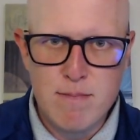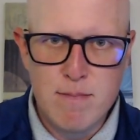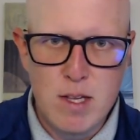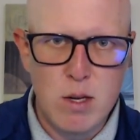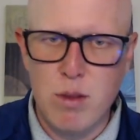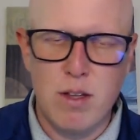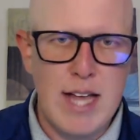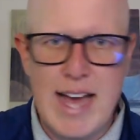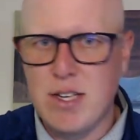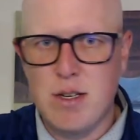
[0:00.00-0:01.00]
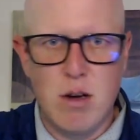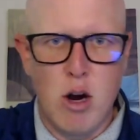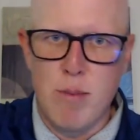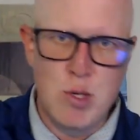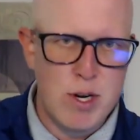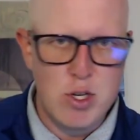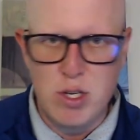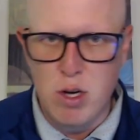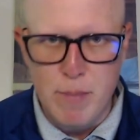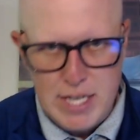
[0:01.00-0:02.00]
the last arbitration
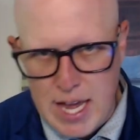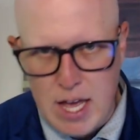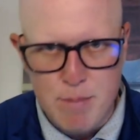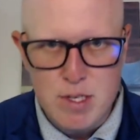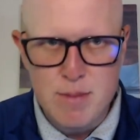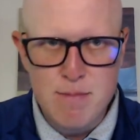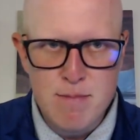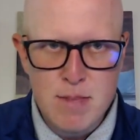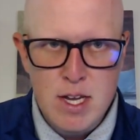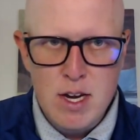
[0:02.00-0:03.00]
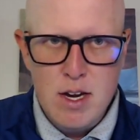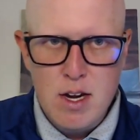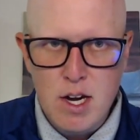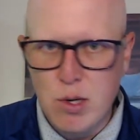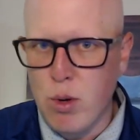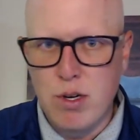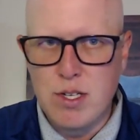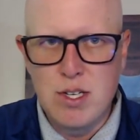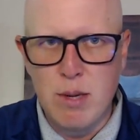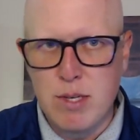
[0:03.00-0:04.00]
year be damned, in order to
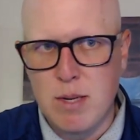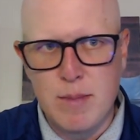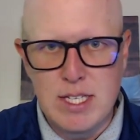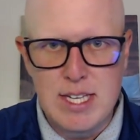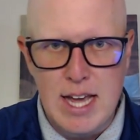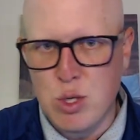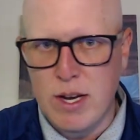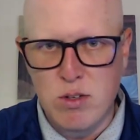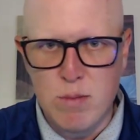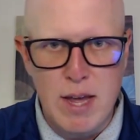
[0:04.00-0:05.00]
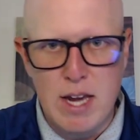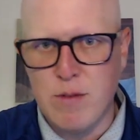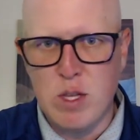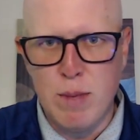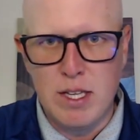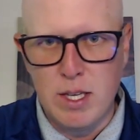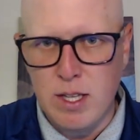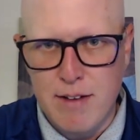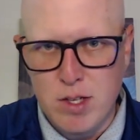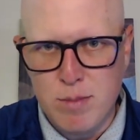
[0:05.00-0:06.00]
see what some of these guys are actually made of at the big league
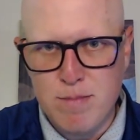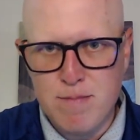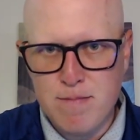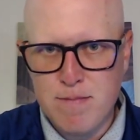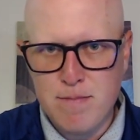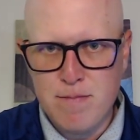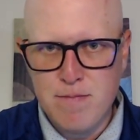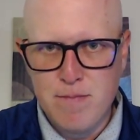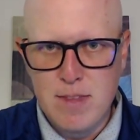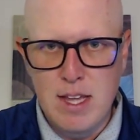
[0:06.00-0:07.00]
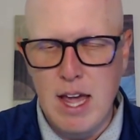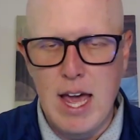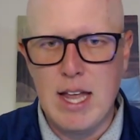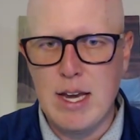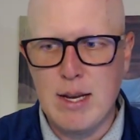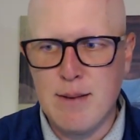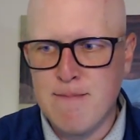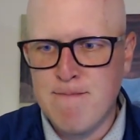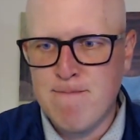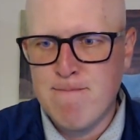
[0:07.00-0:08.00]
level. And
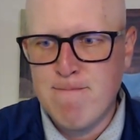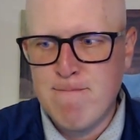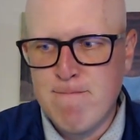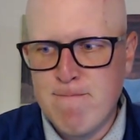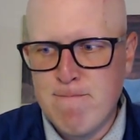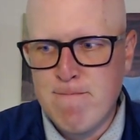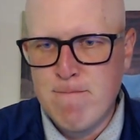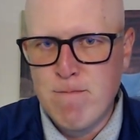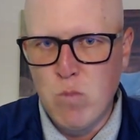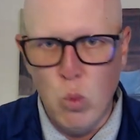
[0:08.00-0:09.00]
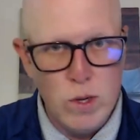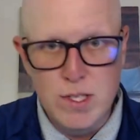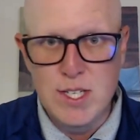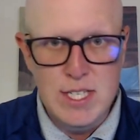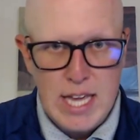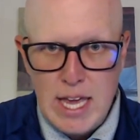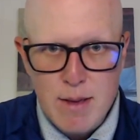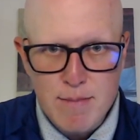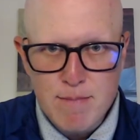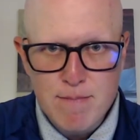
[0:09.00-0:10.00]
we'll see
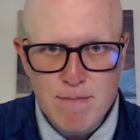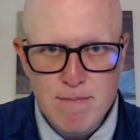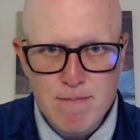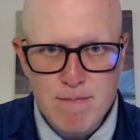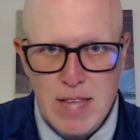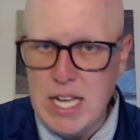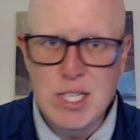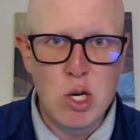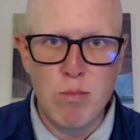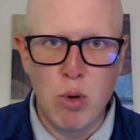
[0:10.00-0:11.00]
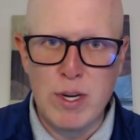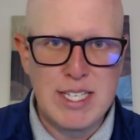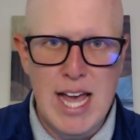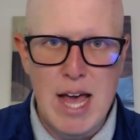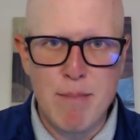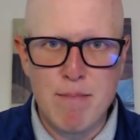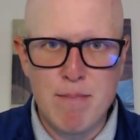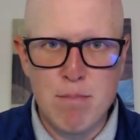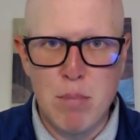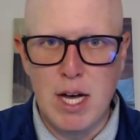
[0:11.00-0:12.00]
at a certain point in time,
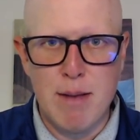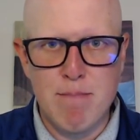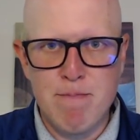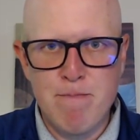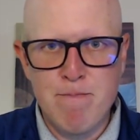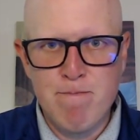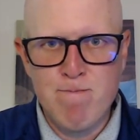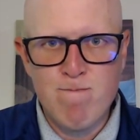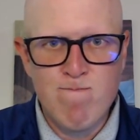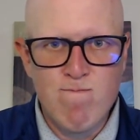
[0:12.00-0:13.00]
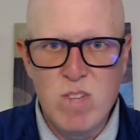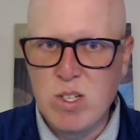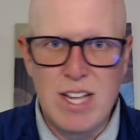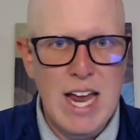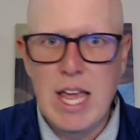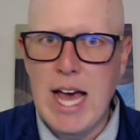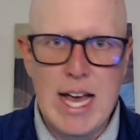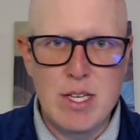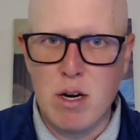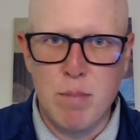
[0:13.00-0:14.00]
but there's a lot of
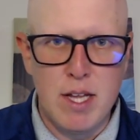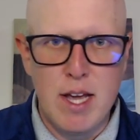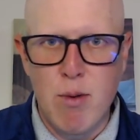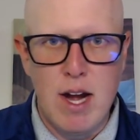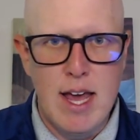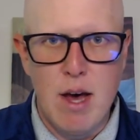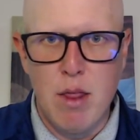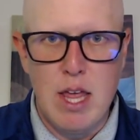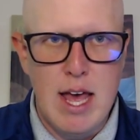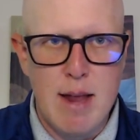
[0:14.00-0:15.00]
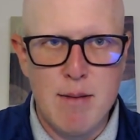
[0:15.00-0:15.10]
guys that are playing right now that